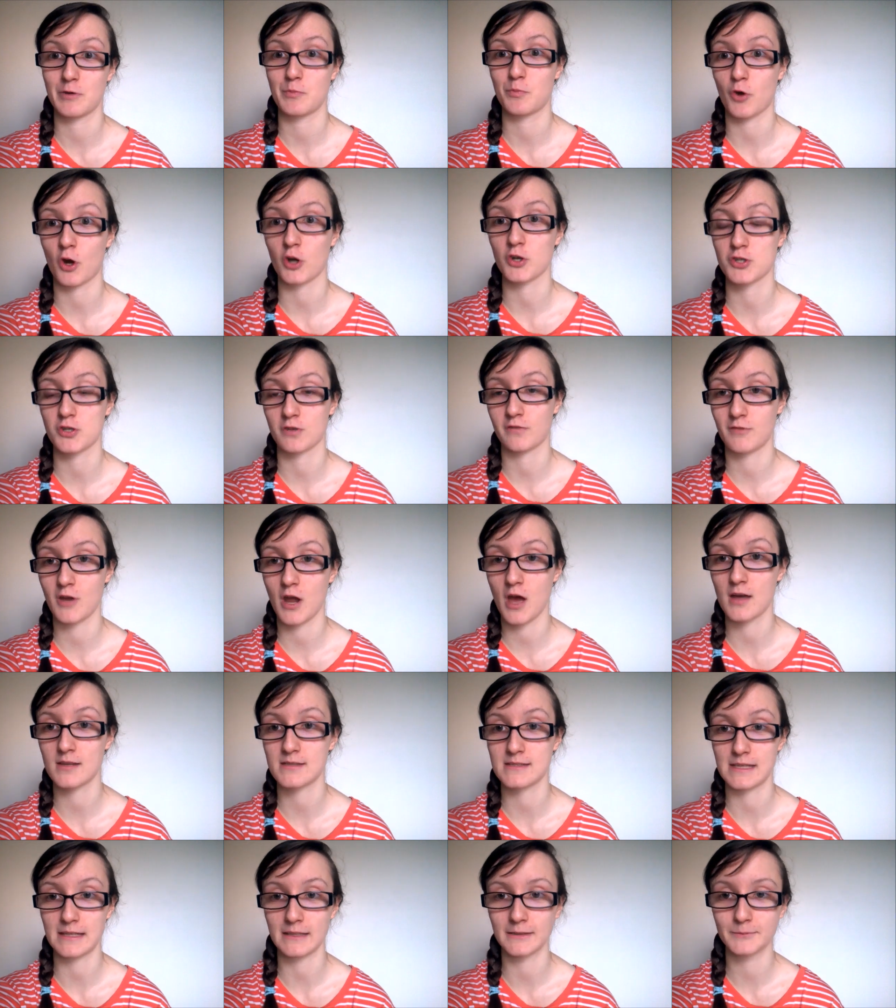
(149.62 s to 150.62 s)
branch of
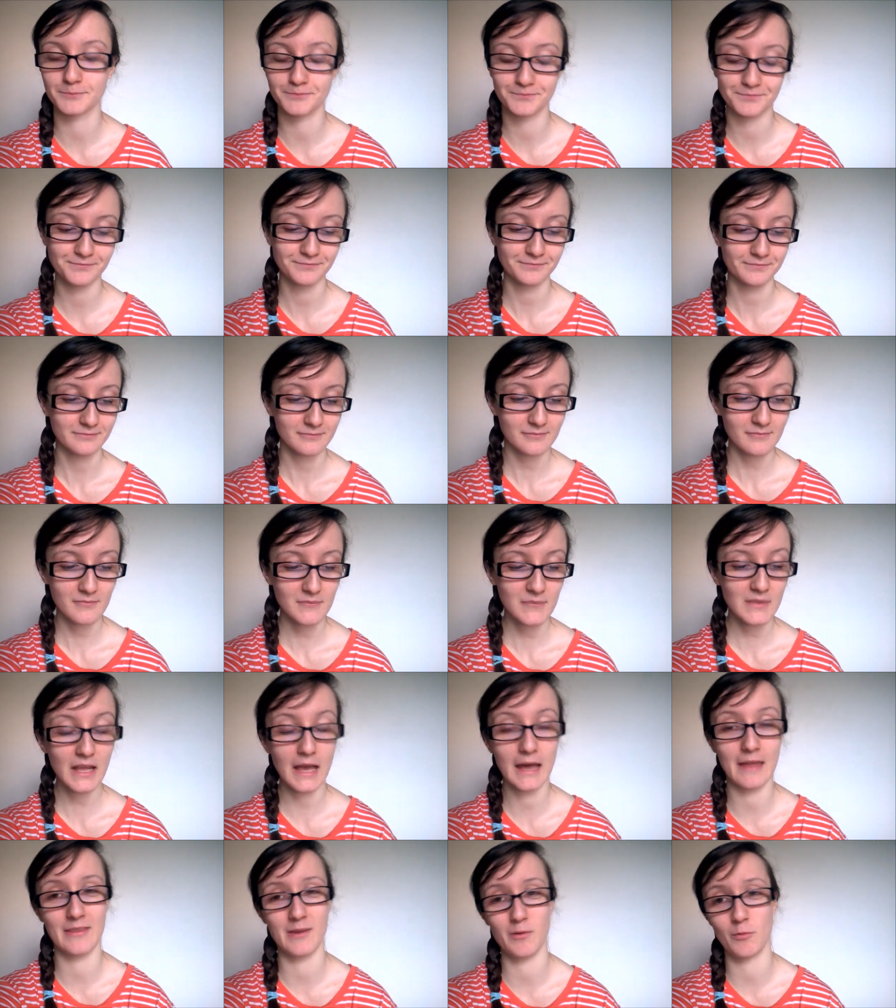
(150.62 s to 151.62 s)
nursing.
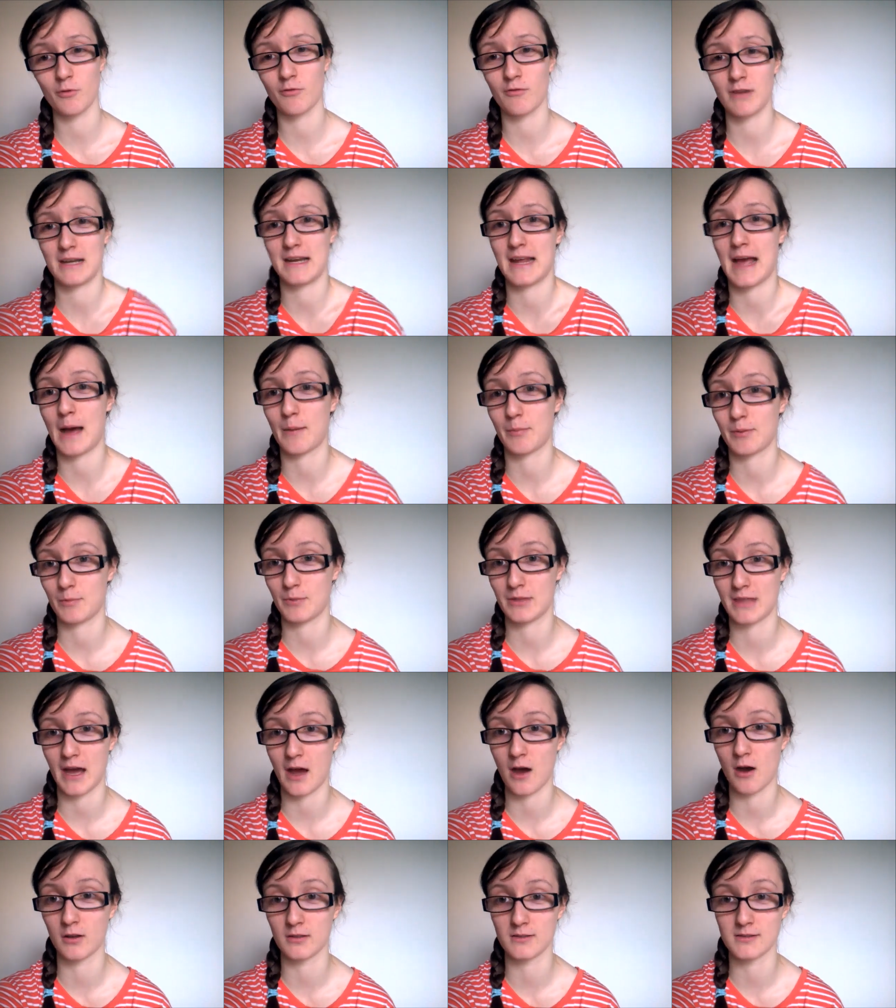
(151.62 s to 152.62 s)
And they were really happy with
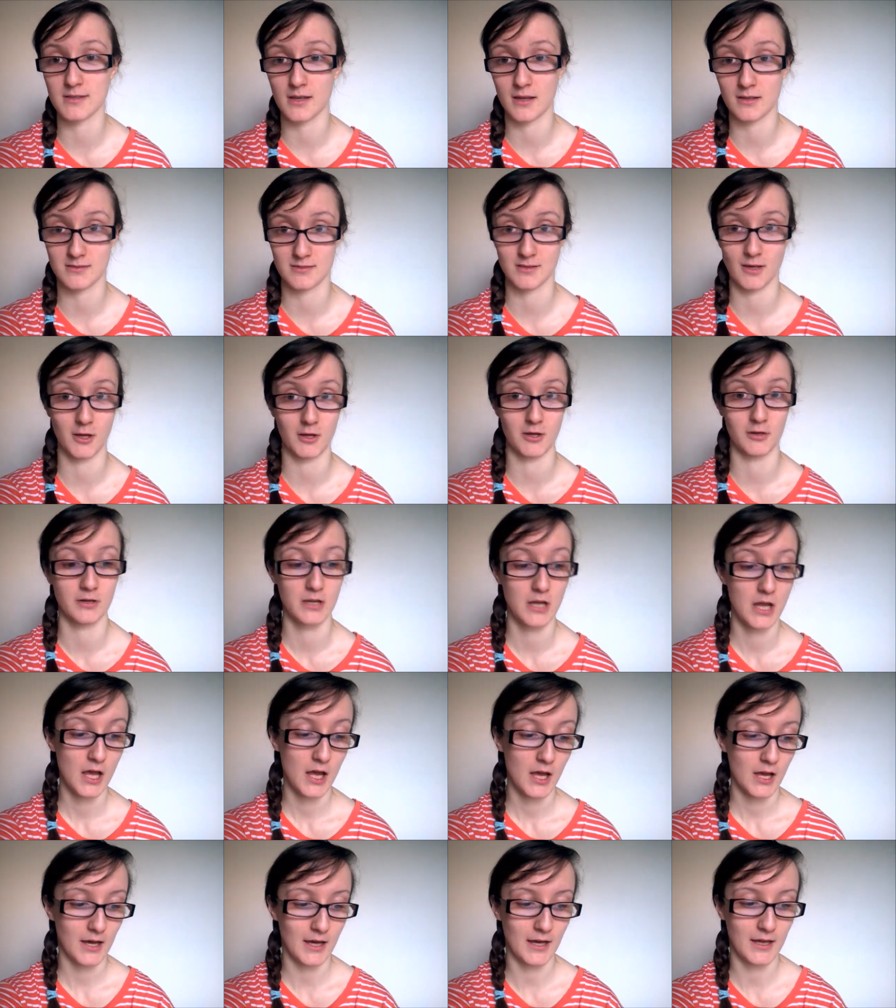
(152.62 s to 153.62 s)
that answer, so
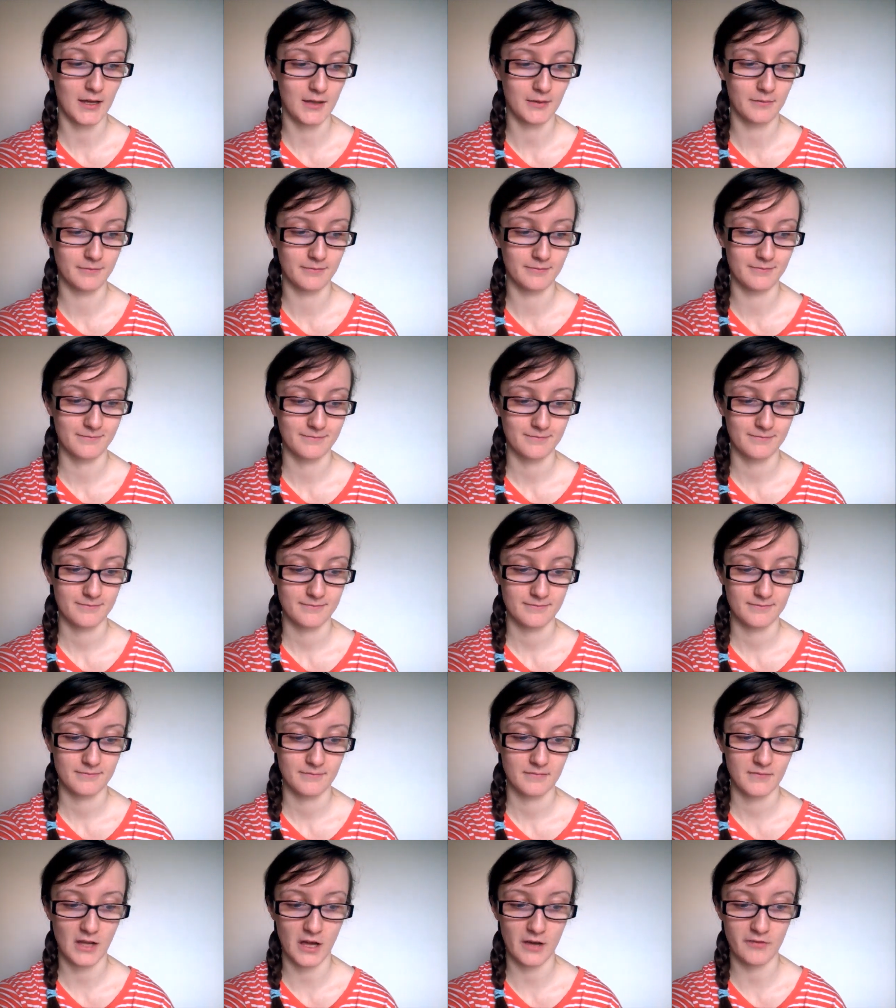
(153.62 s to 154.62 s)

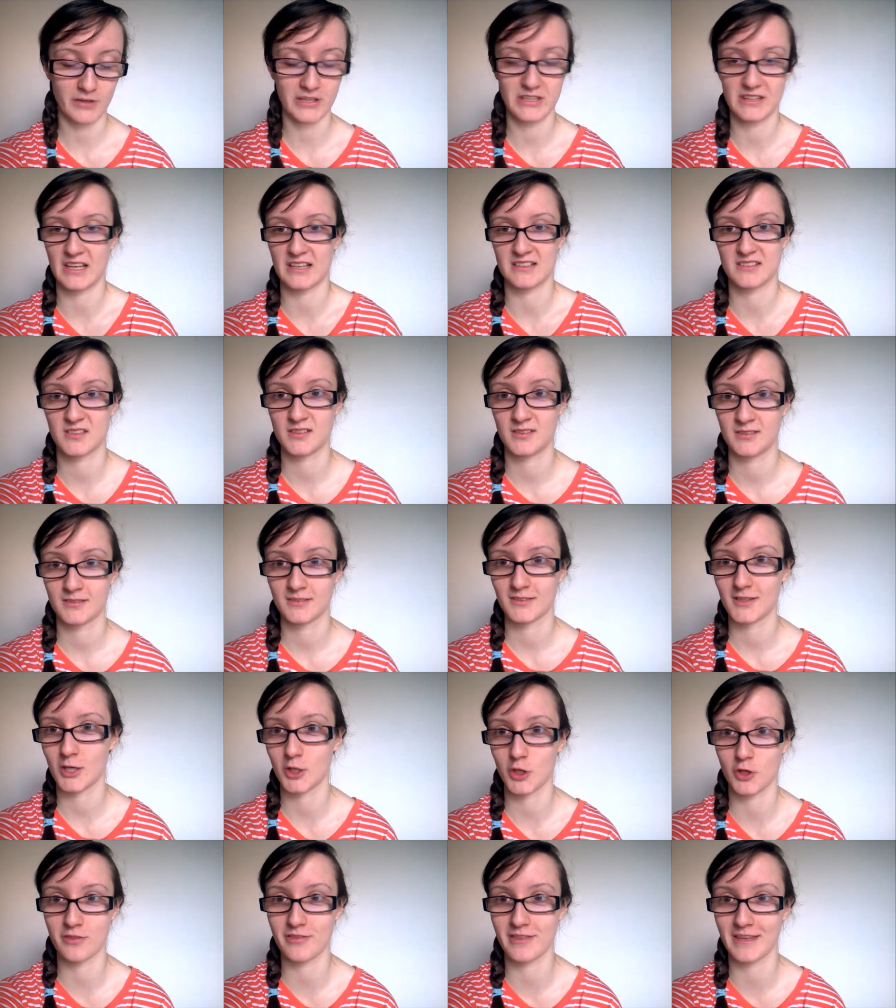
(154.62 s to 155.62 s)
I think that's
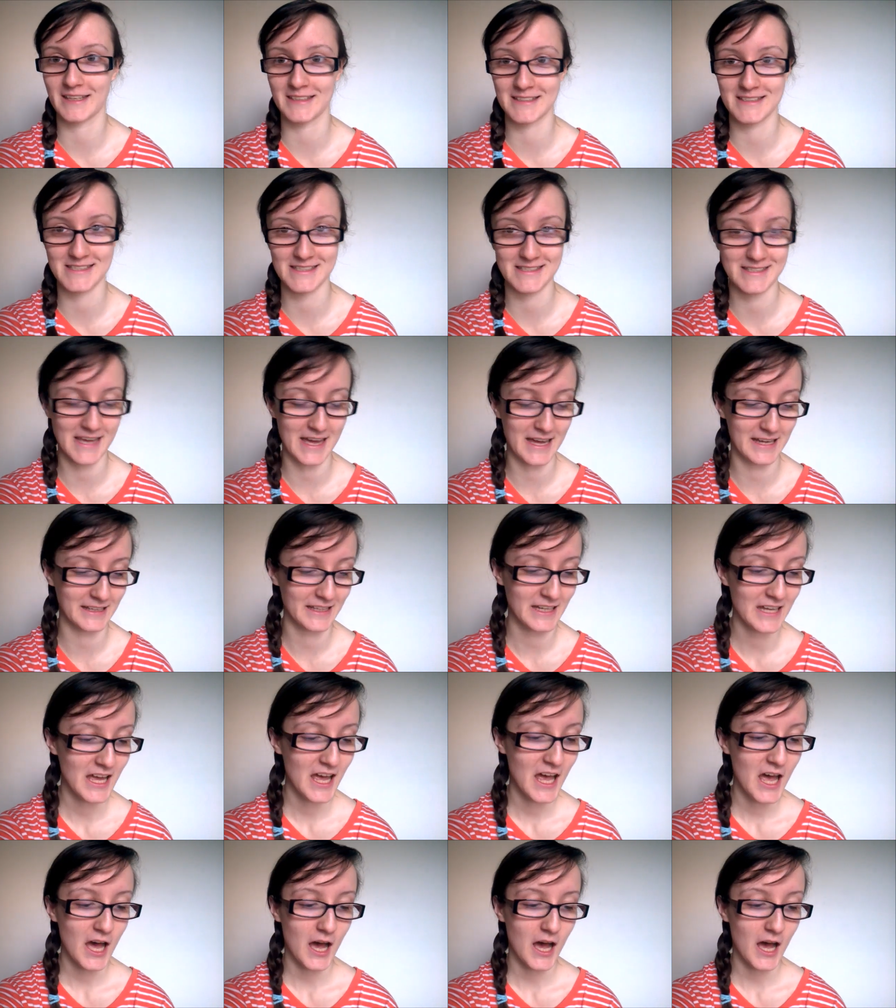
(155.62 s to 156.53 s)
a good thing to say.